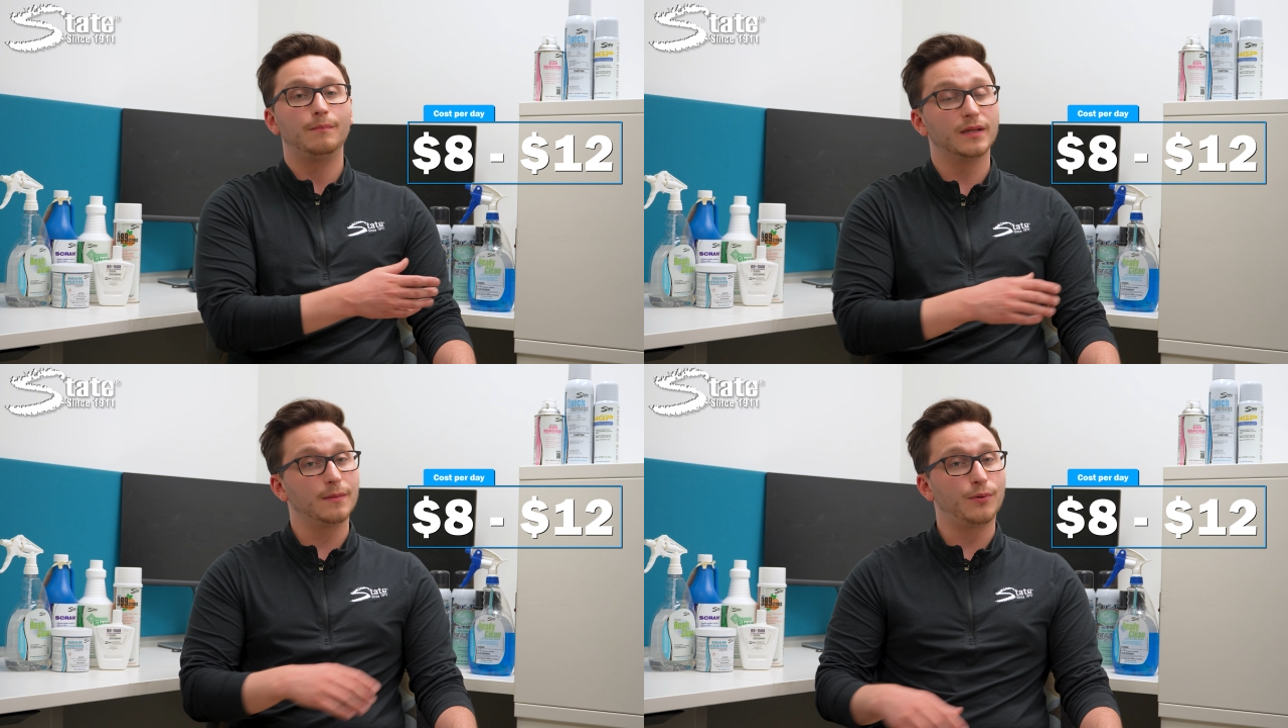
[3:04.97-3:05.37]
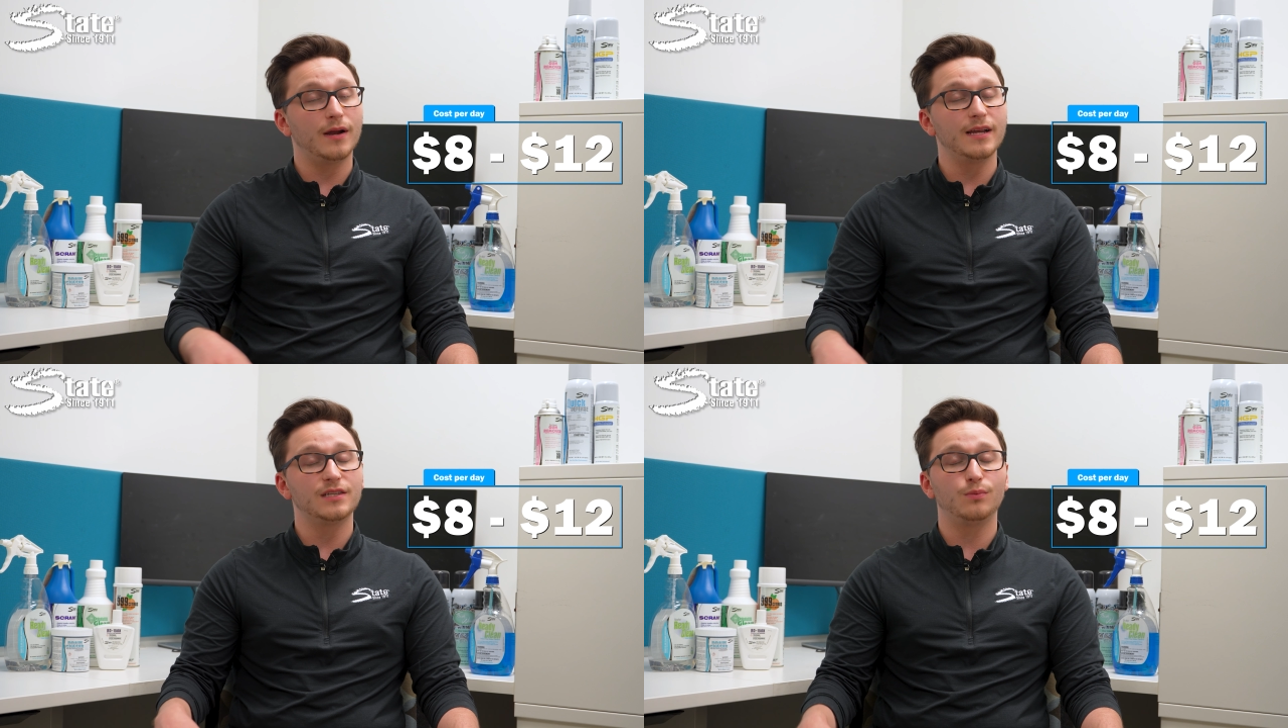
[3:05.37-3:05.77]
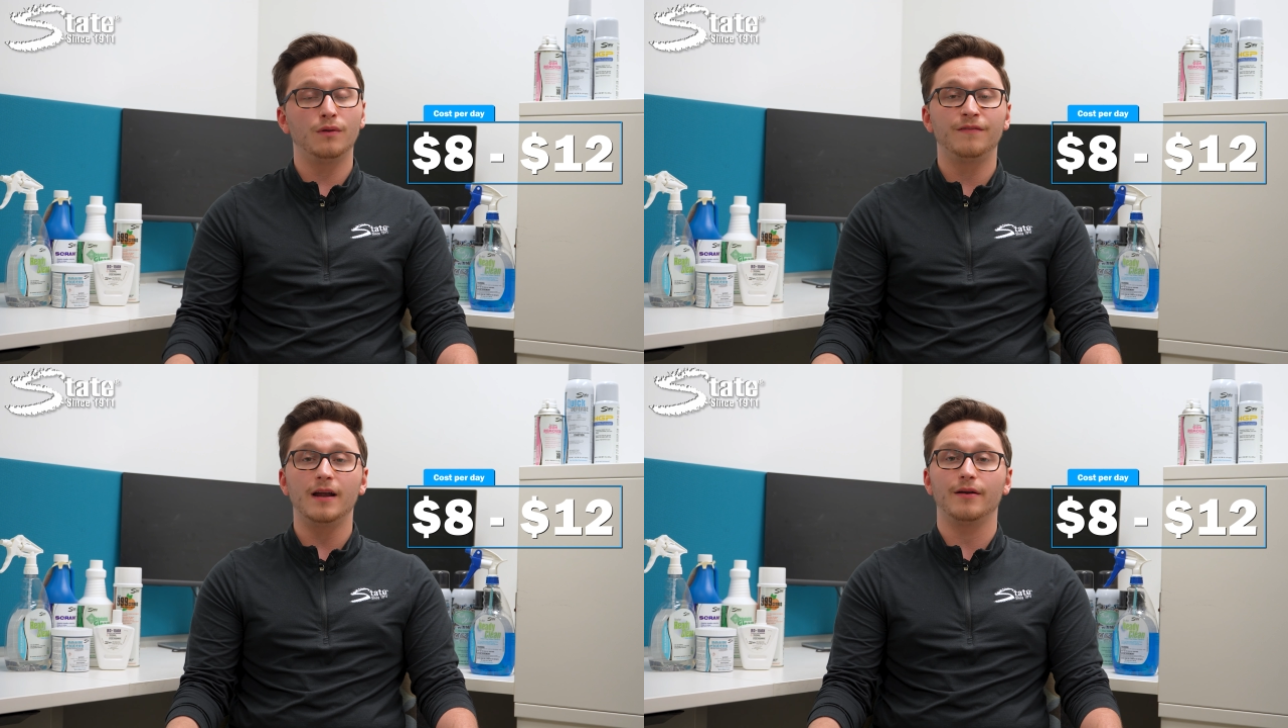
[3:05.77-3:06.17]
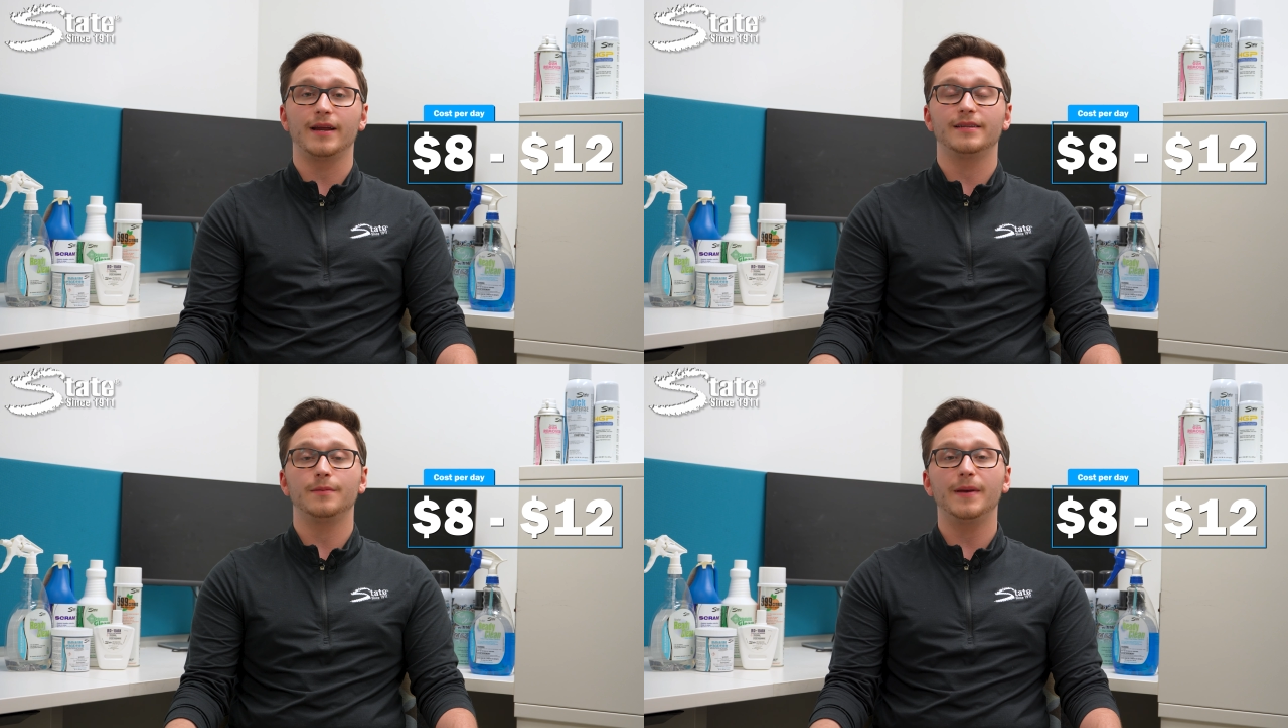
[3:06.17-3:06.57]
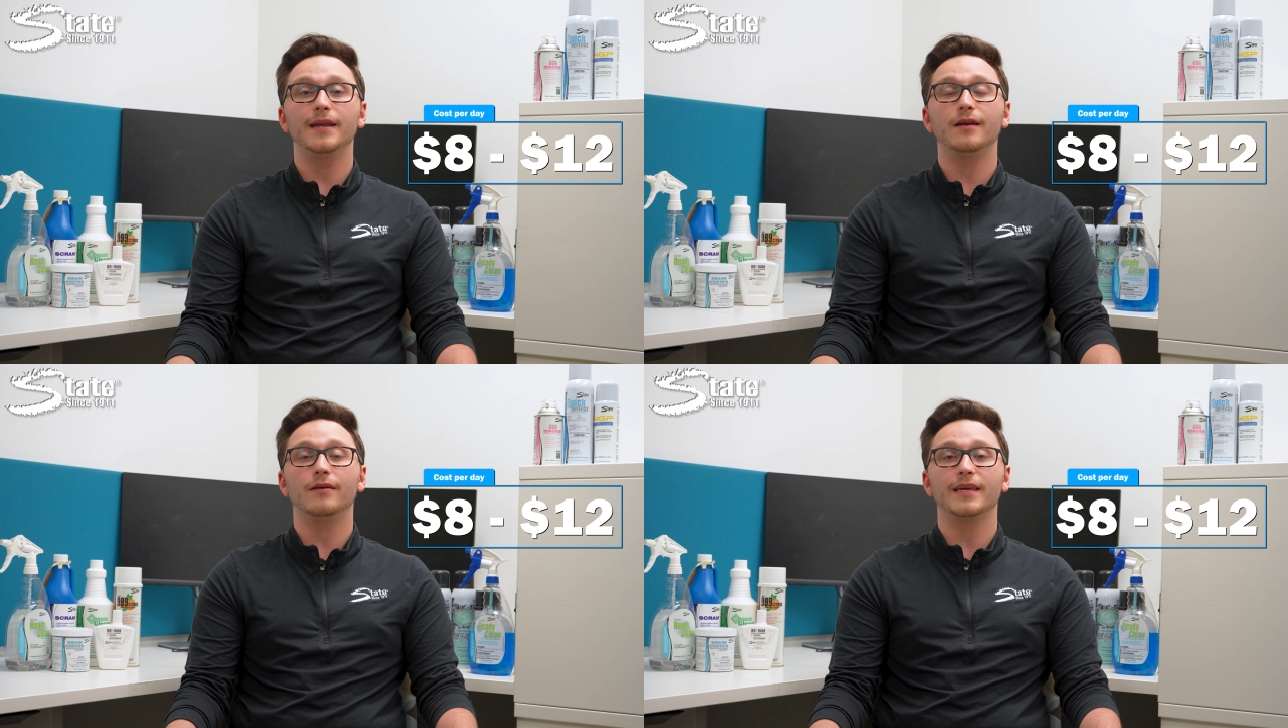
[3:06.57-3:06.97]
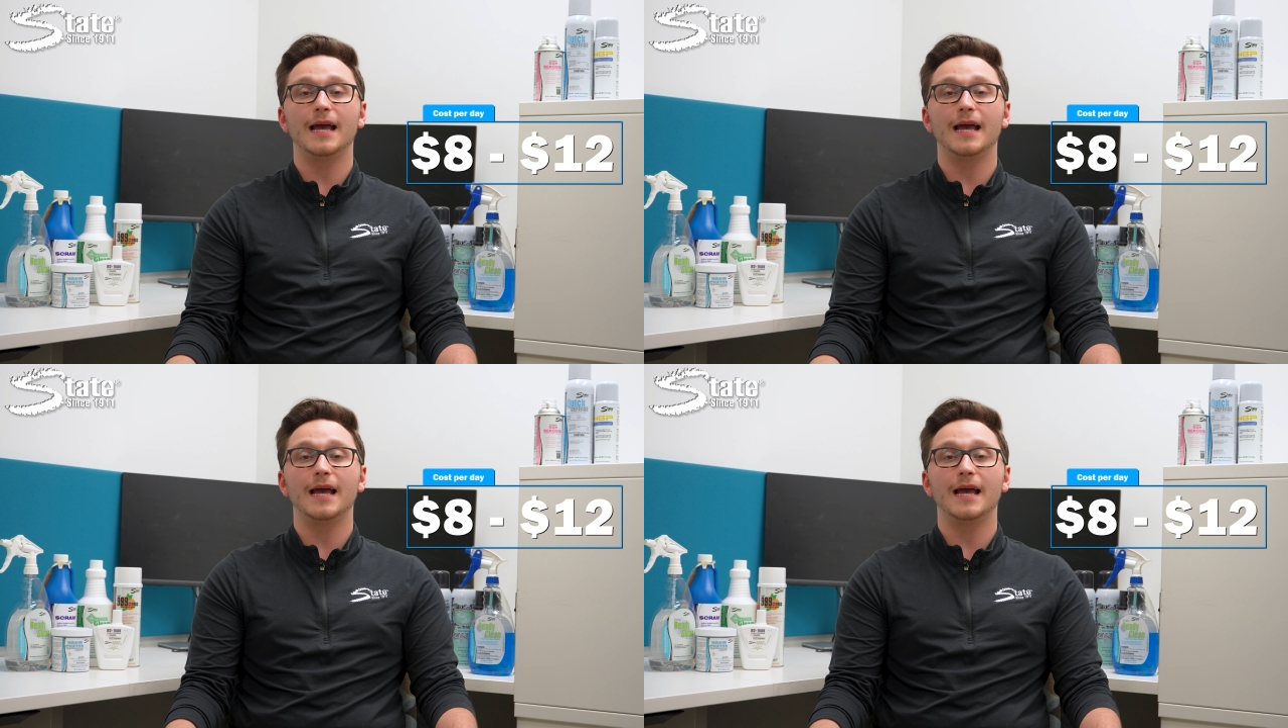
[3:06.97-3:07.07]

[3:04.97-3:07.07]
But the price will vary depending on the